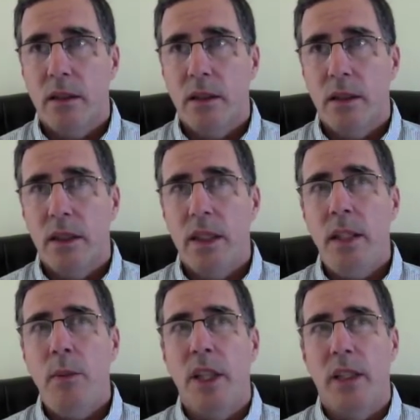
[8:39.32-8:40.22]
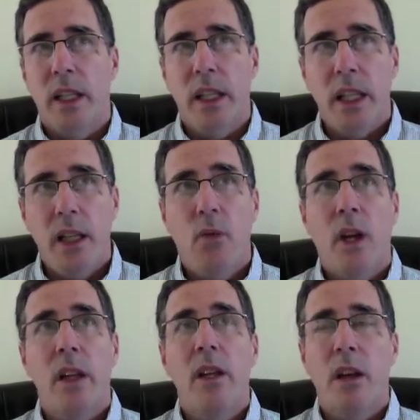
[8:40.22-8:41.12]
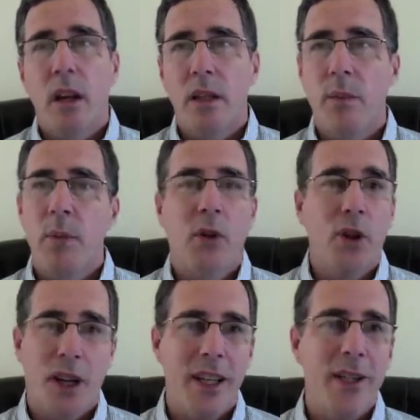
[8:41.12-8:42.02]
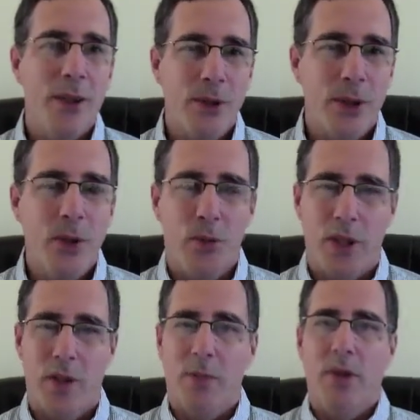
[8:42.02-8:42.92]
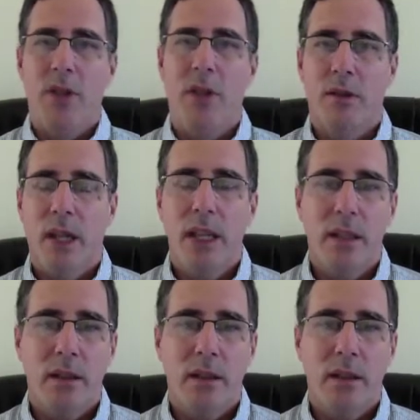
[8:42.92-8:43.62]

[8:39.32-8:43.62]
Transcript: Seemingly, he wanted Locke to be more honest to his own principles, right?